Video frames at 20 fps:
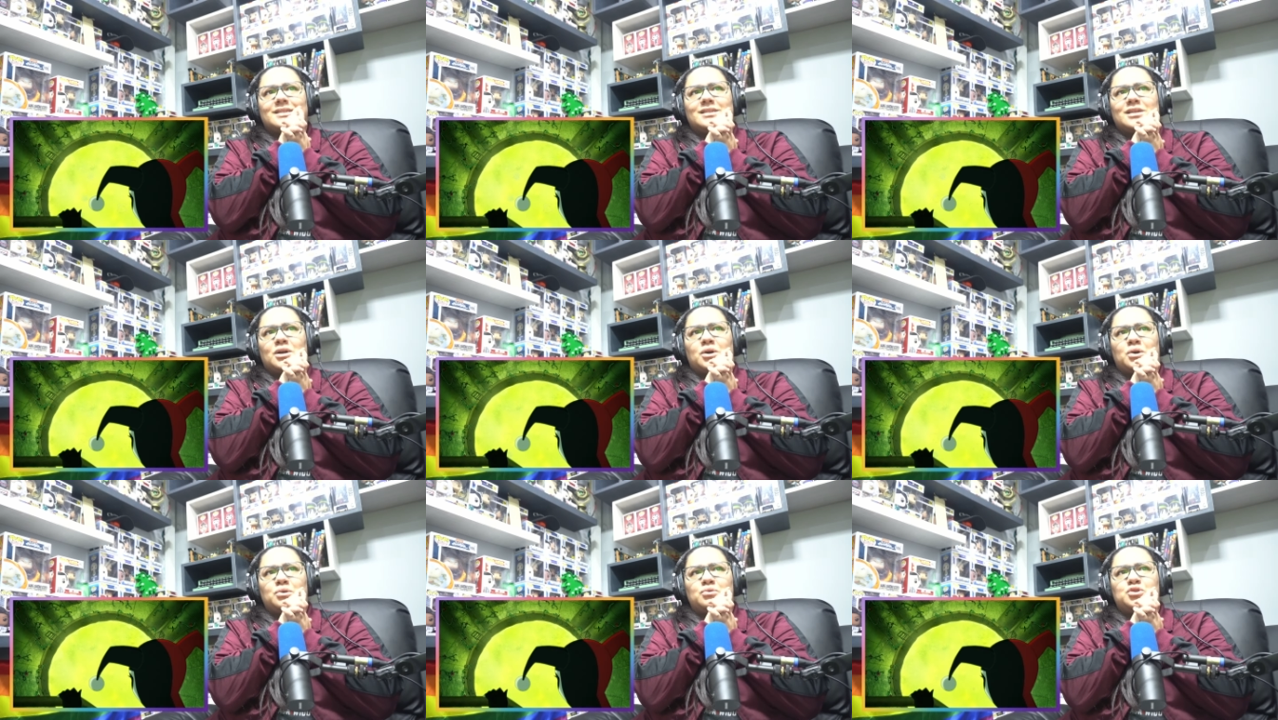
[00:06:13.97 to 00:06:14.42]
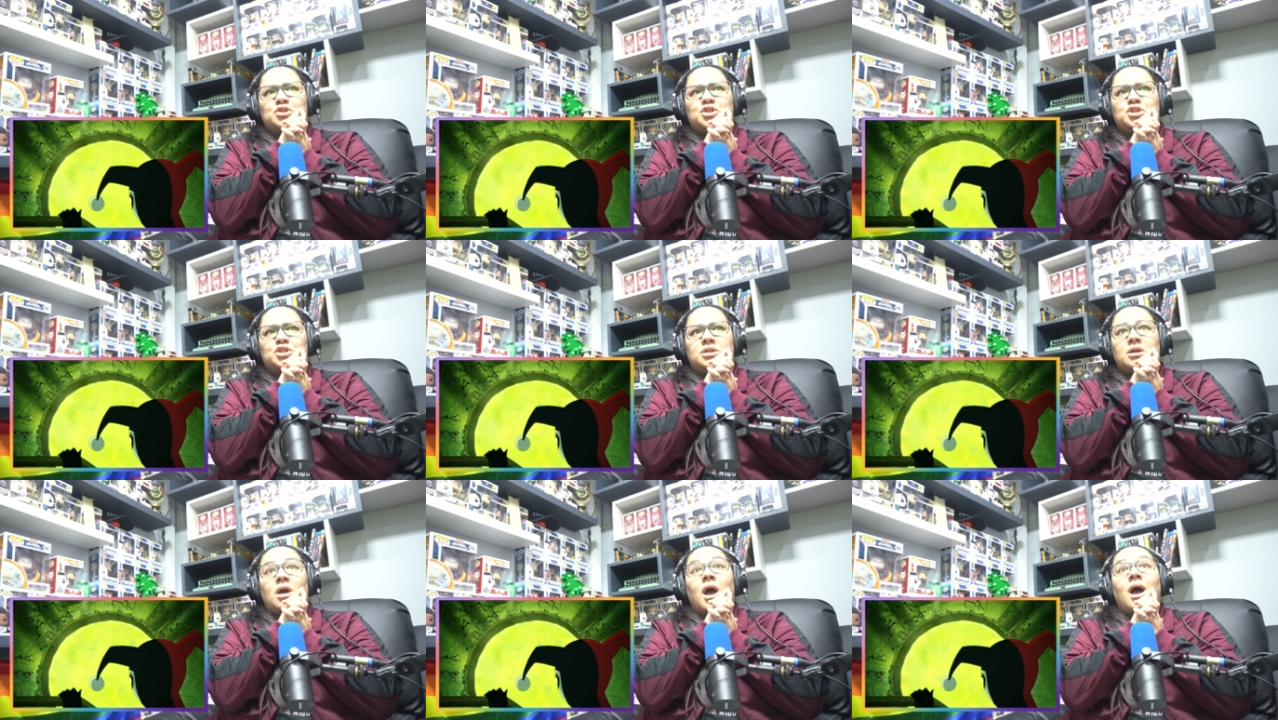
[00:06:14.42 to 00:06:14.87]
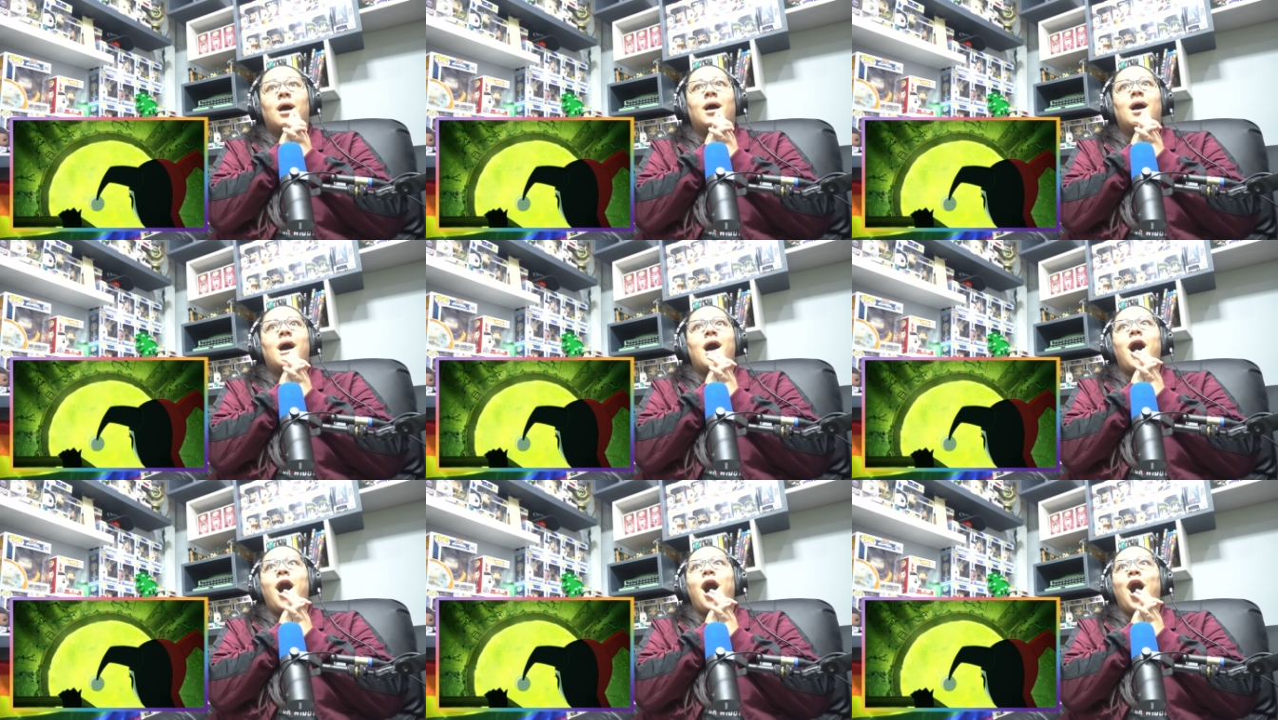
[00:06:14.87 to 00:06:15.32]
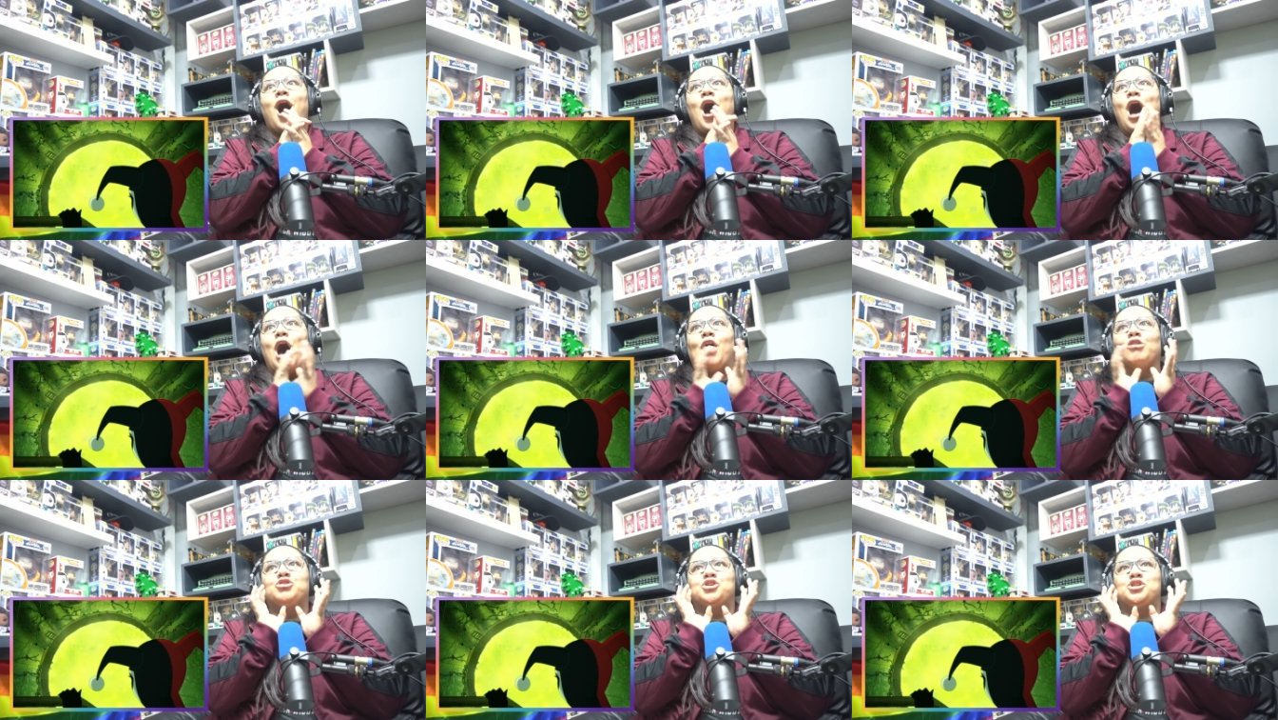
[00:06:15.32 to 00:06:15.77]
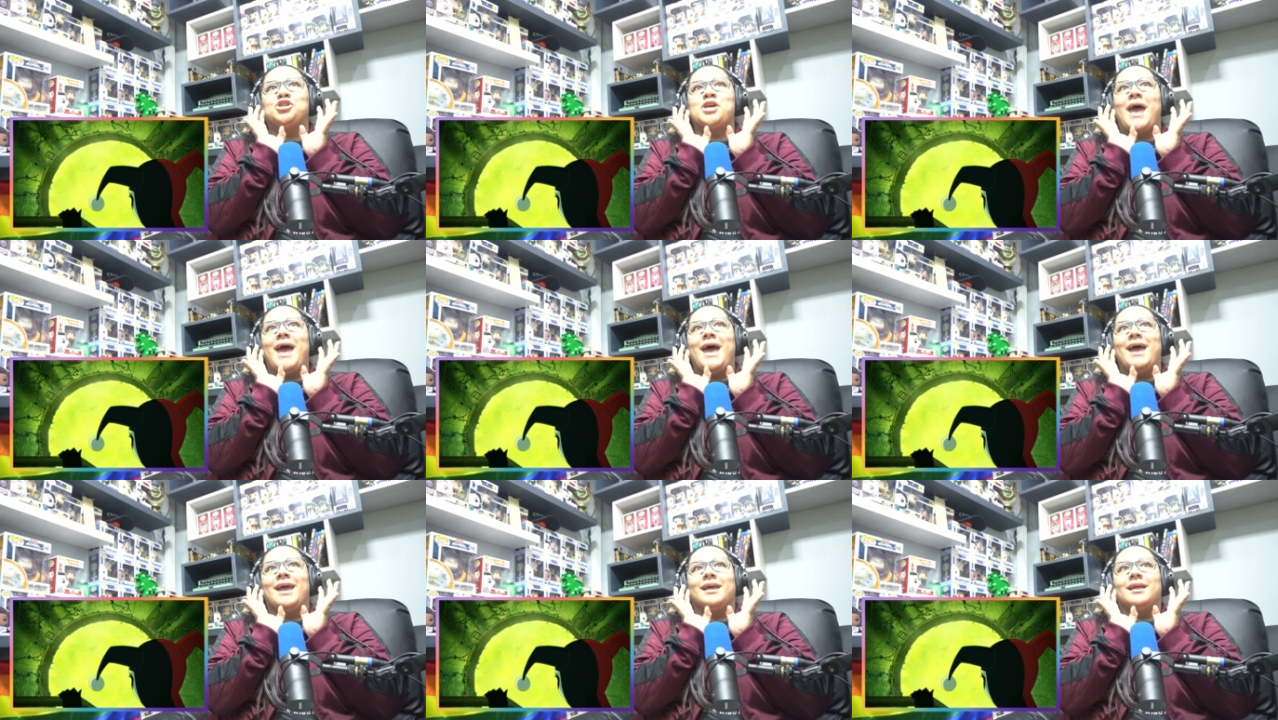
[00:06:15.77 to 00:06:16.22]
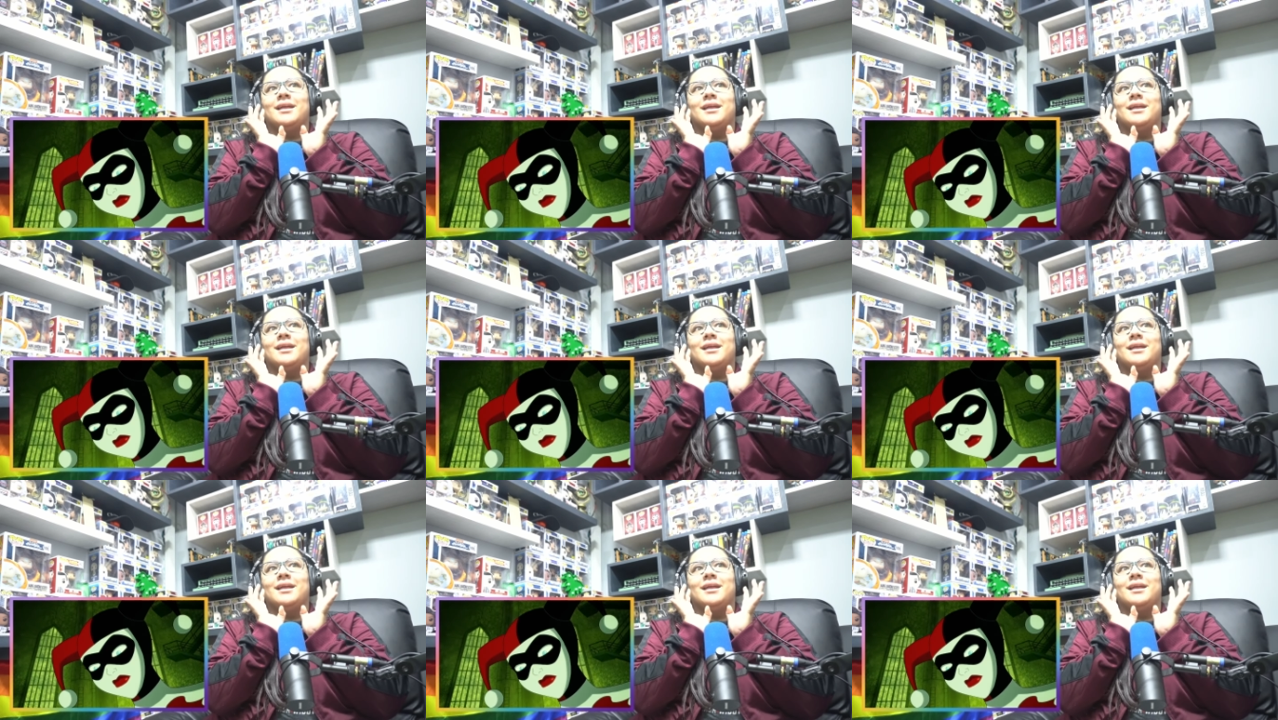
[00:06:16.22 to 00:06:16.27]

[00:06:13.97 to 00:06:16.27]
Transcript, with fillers: Oh, sh- Oh, shit!